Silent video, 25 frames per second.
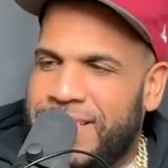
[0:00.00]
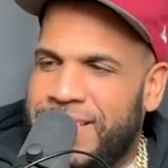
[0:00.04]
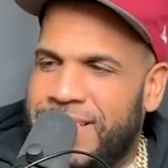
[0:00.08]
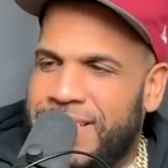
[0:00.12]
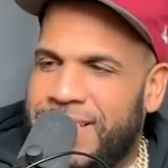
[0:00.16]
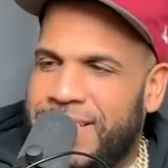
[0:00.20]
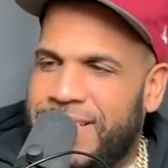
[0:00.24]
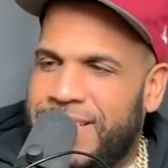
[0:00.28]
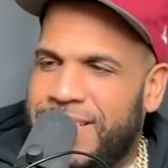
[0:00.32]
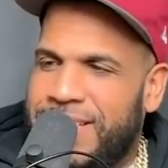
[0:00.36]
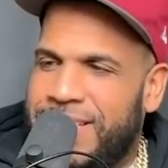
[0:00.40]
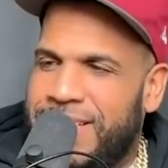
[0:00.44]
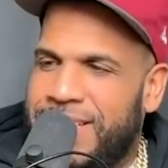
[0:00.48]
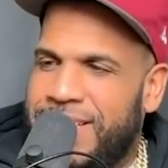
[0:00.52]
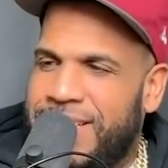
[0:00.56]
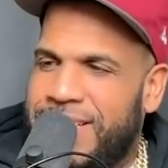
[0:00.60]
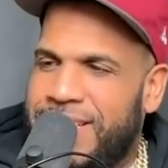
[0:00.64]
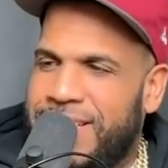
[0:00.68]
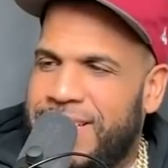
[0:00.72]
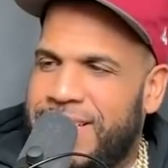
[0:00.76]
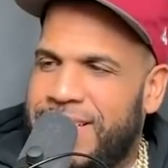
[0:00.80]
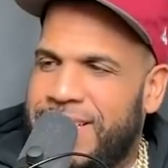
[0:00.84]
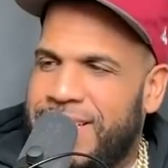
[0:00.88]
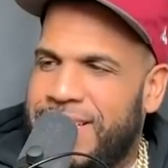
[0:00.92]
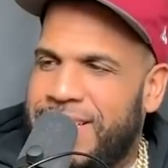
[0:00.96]

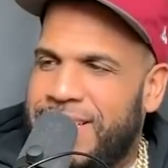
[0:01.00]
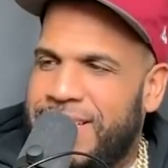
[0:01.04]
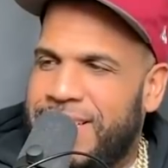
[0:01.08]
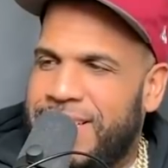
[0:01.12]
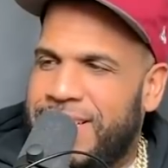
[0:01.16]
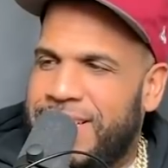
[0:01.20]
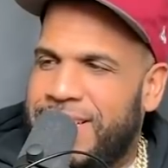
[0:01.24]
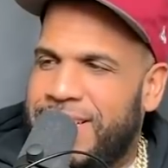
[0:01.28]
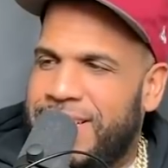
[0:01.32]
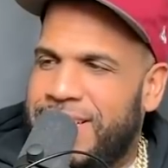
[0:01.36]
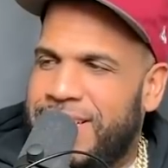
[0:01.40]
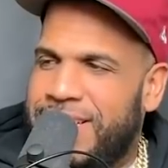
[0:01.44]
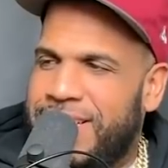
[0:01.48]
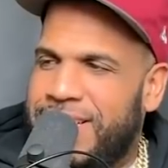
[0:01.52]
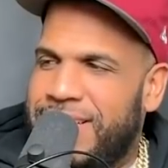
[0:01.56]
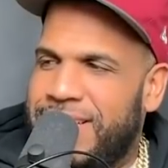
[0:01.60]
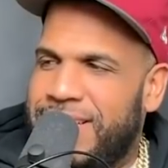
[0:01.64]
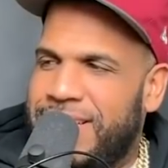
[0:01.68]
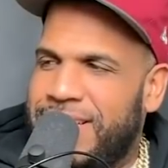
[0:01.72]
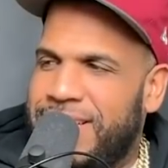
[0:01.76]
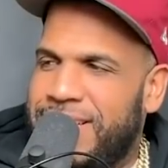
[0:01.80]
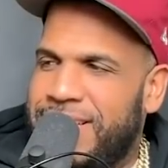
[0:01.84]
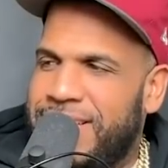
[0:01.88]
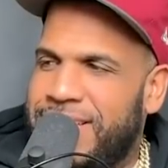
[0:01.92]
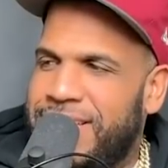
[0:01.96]

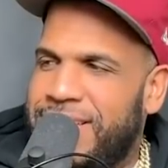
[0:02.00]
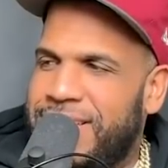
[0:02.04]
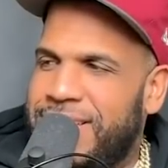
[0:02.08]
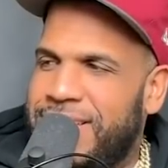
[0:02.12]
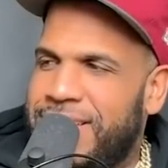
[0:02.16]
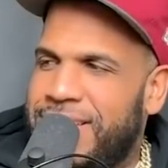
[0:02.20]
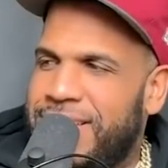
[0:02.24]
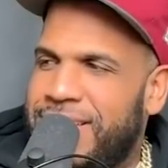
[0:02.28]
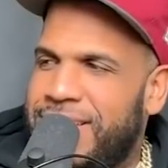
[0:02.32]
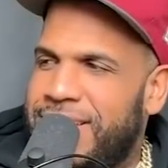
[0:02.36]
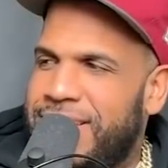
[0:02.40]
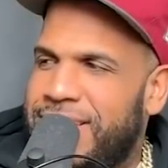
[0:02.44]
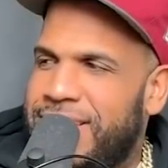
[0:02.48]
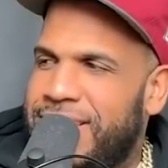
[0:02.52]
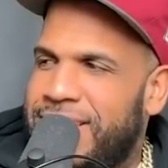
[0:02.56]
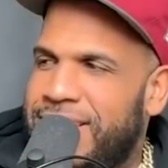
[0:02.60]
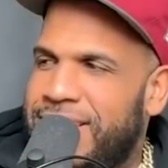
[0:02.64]
(silent)